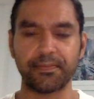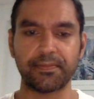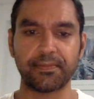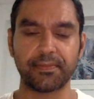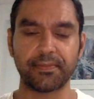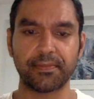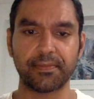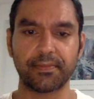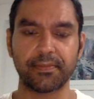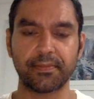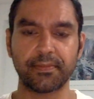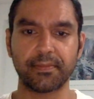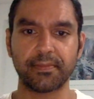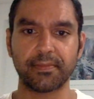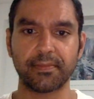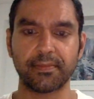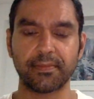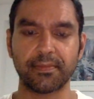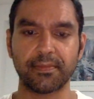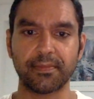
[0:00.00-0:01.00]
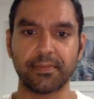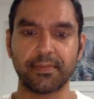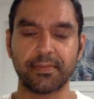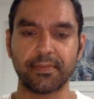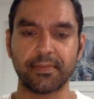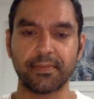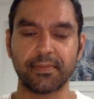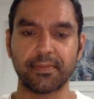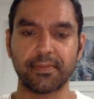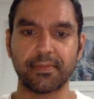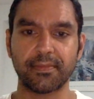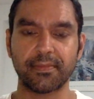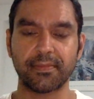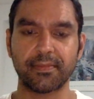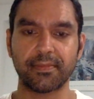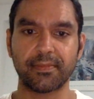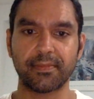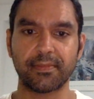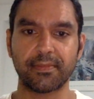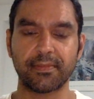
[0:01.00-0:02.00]

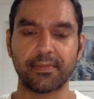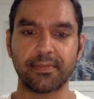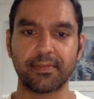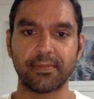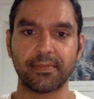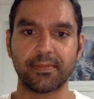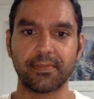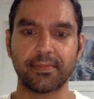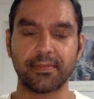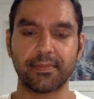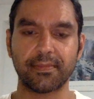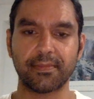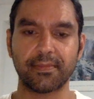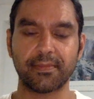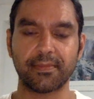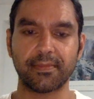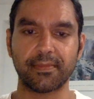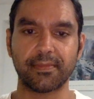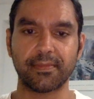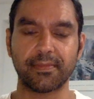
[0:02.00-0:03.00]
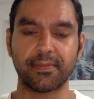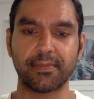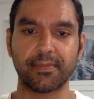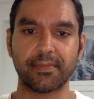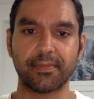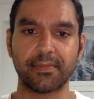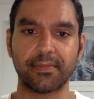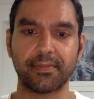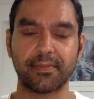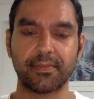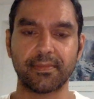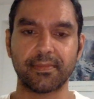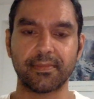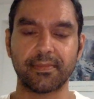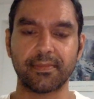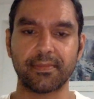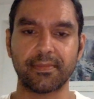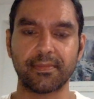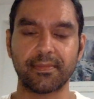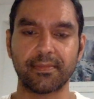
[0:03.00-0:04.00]

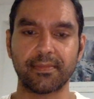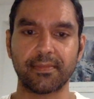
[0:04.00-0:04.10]
[no speech]